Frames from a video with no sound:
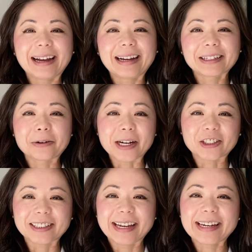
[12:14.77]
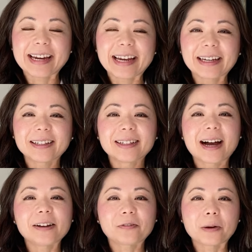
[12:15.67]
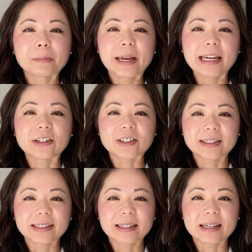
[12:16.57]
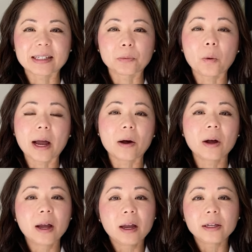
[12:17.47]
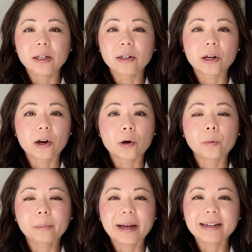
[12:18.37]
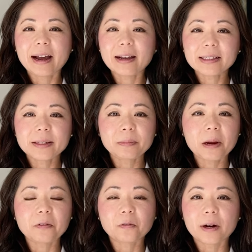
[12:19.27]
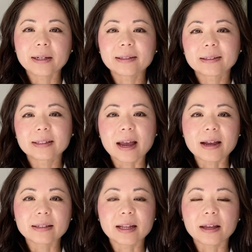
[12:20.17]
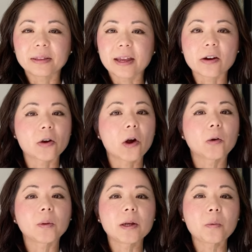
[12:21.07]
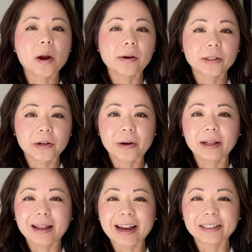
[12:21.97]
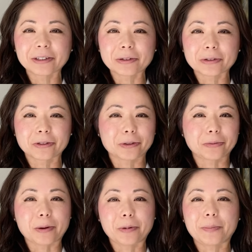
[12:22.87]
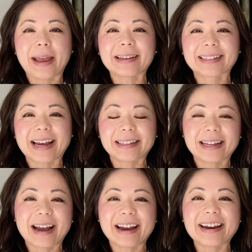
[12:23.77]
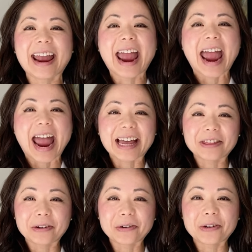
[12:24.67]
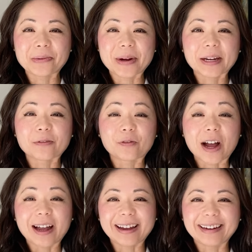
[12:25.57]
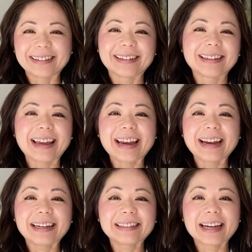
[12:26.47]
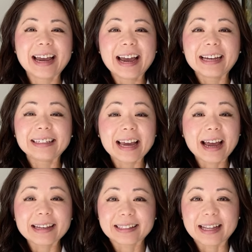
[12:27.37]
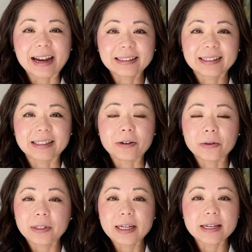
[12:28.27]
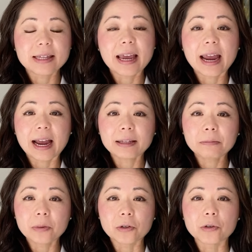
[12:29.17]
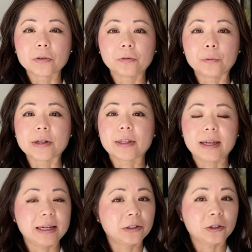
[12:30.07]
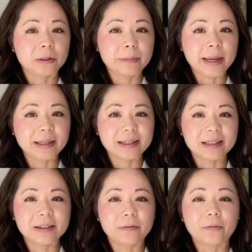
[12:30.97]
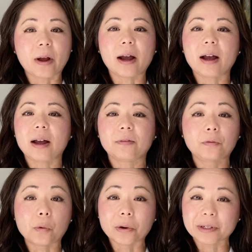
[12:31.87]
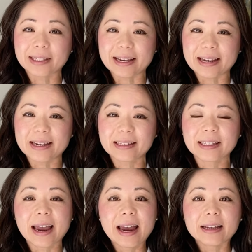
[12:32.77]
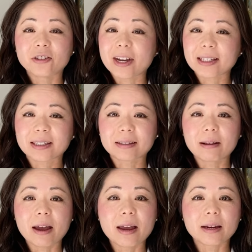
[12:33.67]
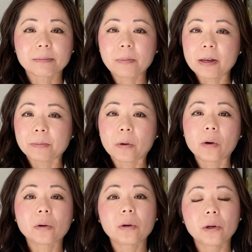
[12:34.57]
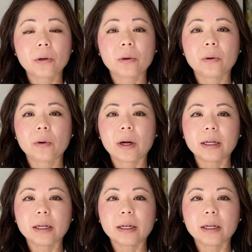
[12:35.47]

question I get a lot from patients is, well, you know, my cousin, my friend says that they are only wearing their aligners or rubber bands at night and they're doing fine. And yes, that's, your teeth can move with intermittent forces, just like people who